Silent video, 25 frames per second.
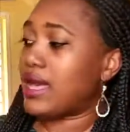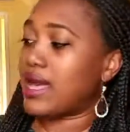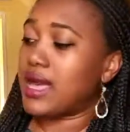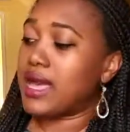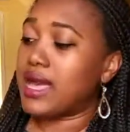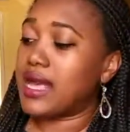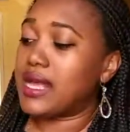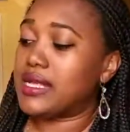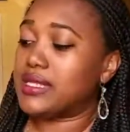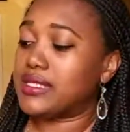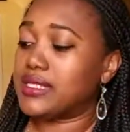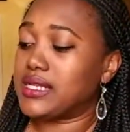
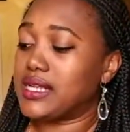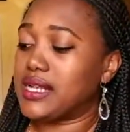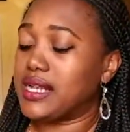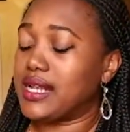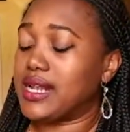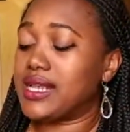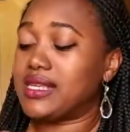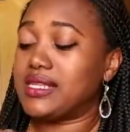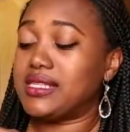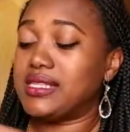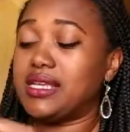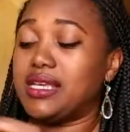has an
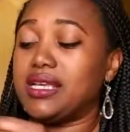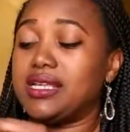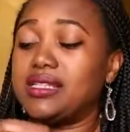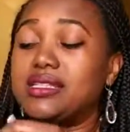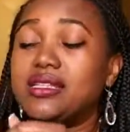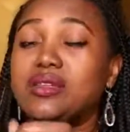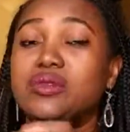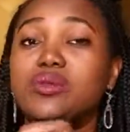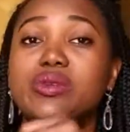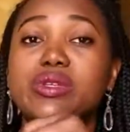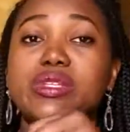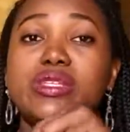elasticated
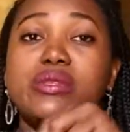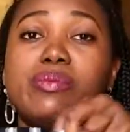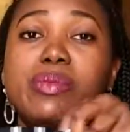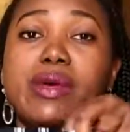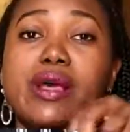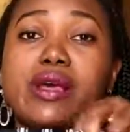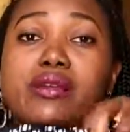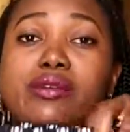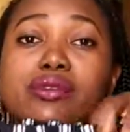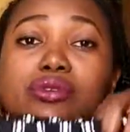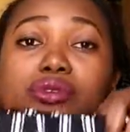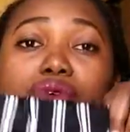
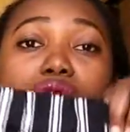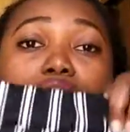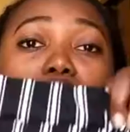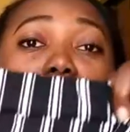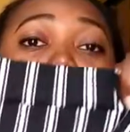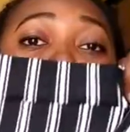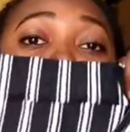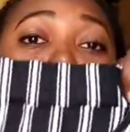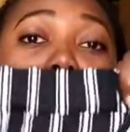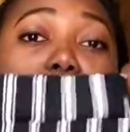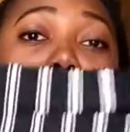waistband all